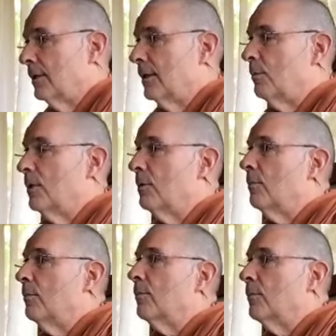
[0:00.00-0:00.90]
committed
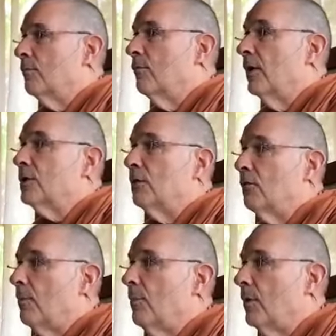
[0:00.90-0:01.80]

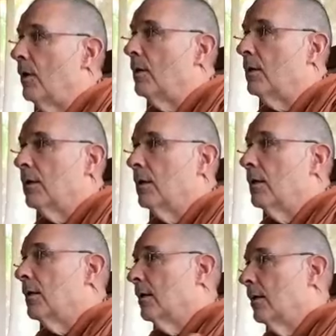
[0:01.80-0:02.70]
Vaishnava aparad,
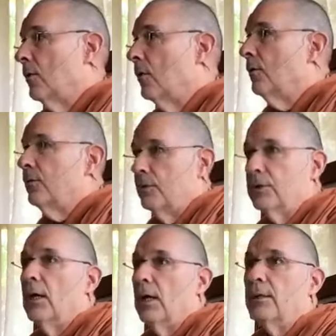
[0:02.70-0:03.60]
and all the
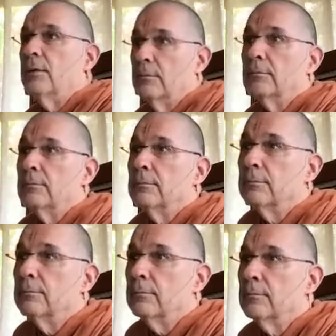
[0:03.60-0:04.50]
fish died.
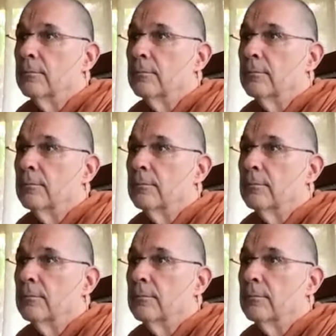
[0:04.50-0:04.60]
Right?